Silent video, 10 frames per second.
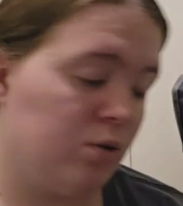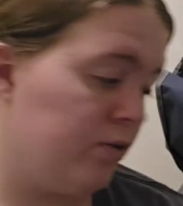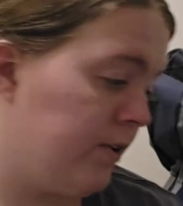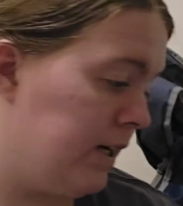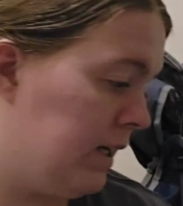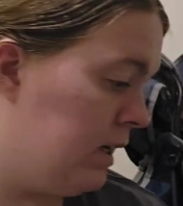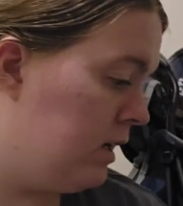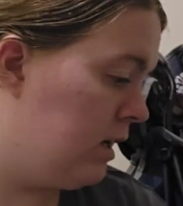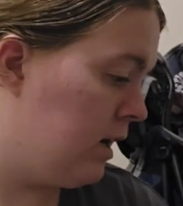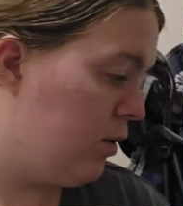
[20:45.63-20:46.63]
know if I can get
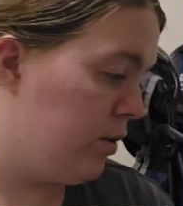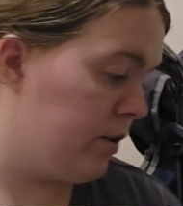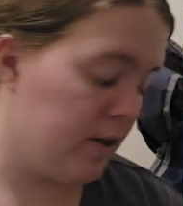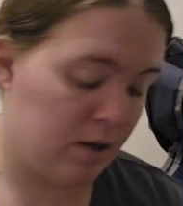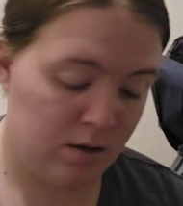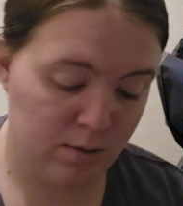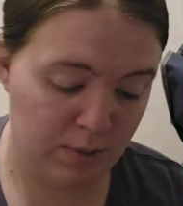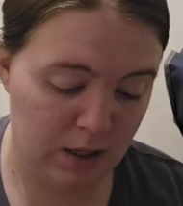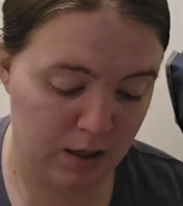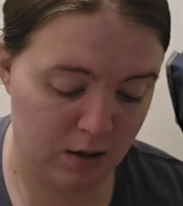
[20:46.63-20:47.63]
it out without it
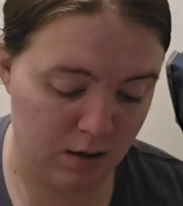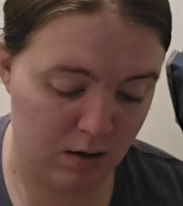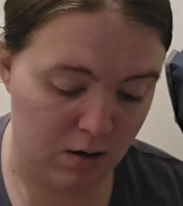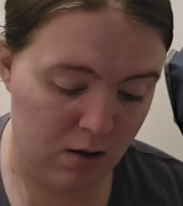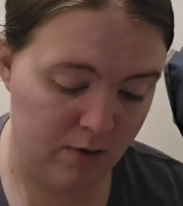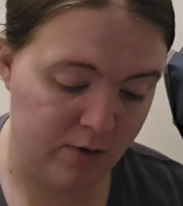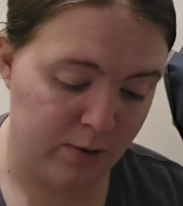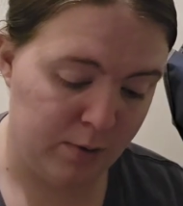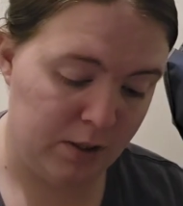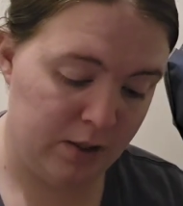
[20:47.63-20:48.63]
being all over the
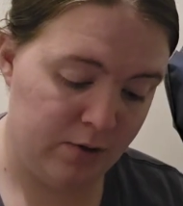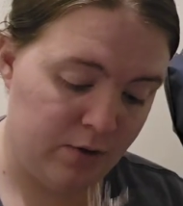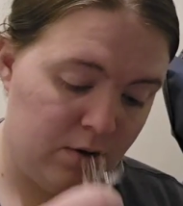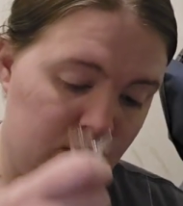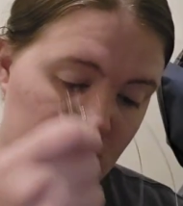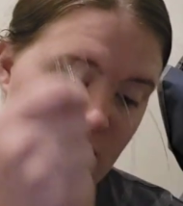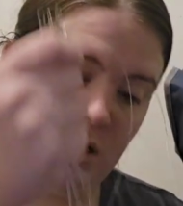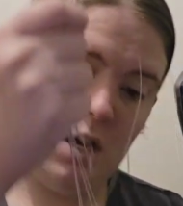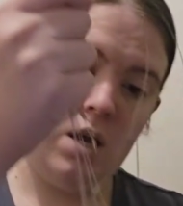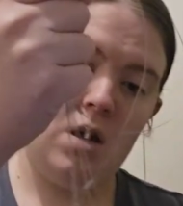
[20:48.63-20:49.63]
place or not.
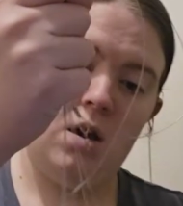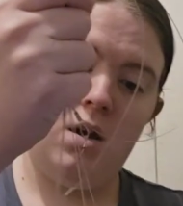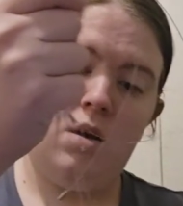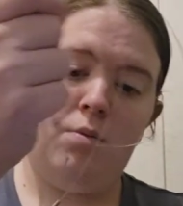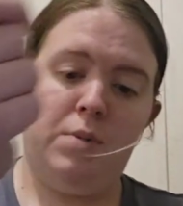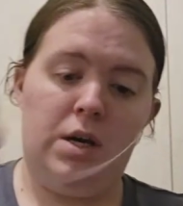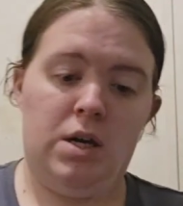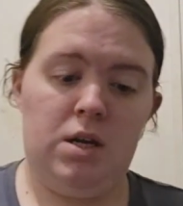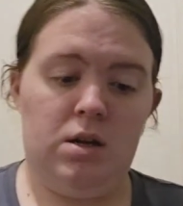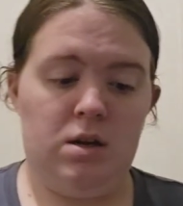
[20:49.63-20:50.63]

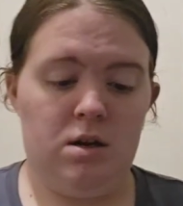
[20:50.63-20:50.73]
But